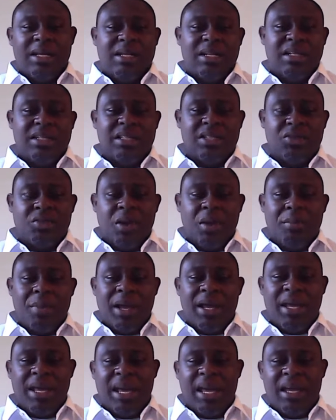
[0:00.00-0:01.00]
this is what
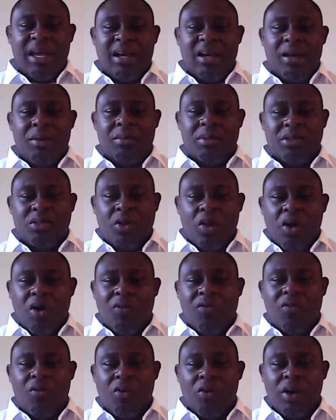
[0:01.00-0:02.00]
my income is
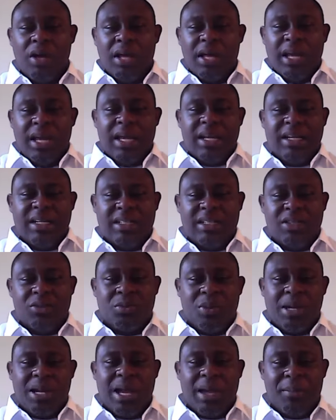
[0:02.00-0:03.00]
called for, and this is
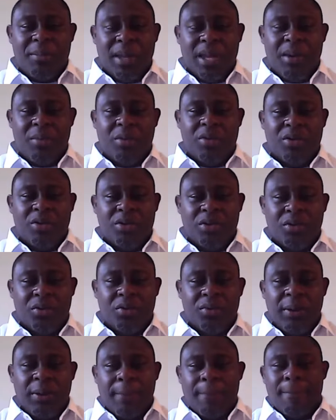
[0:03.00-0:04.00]
what I'm able to
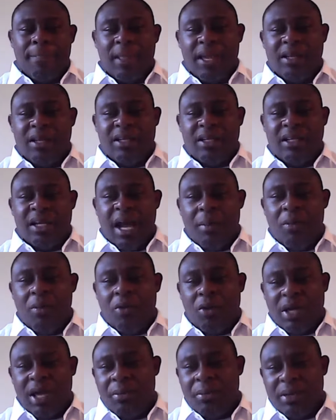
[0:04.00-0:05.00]
do, and I'm
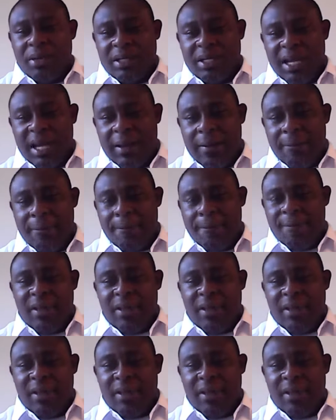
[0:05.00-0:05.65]
okay with that.